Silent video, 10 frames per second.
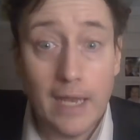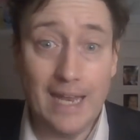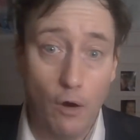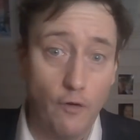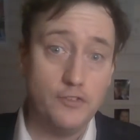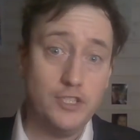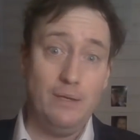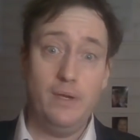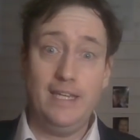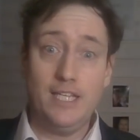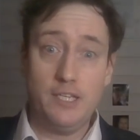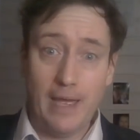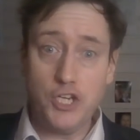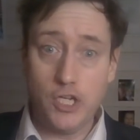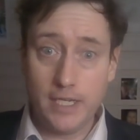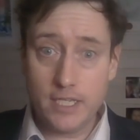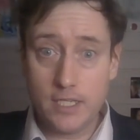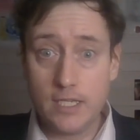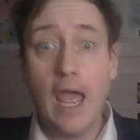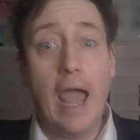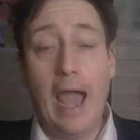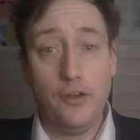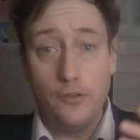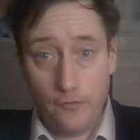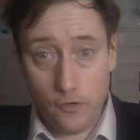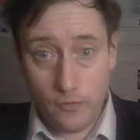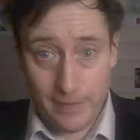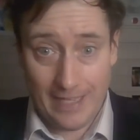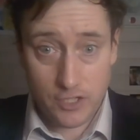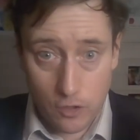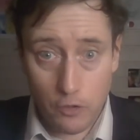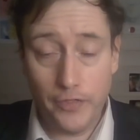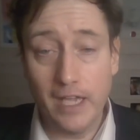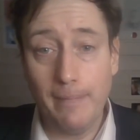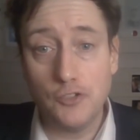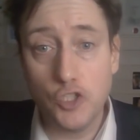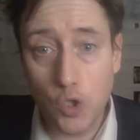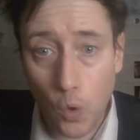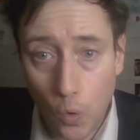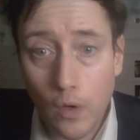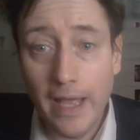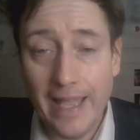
Now, obviously, we need specialists, and that's the good thing about school.